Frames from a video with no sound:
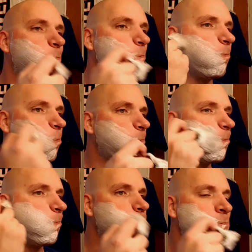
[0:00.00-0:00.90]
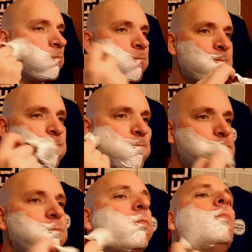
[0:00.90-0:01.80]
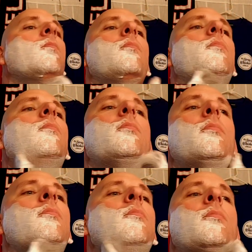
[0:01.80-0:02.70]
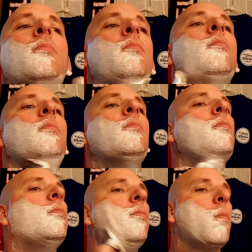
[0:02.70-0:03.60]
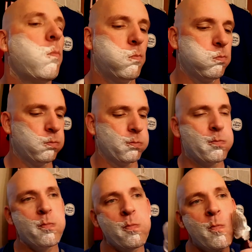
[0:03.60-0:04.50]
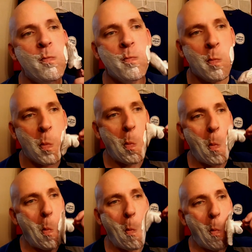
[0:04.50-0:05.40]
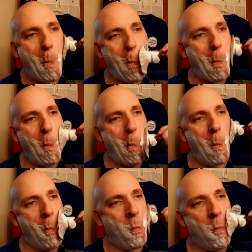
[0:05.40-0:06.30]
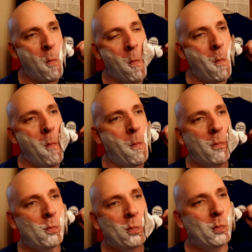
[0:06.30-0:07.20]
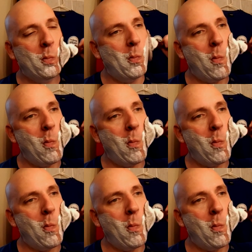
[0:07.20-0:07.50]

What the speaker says: [no speech]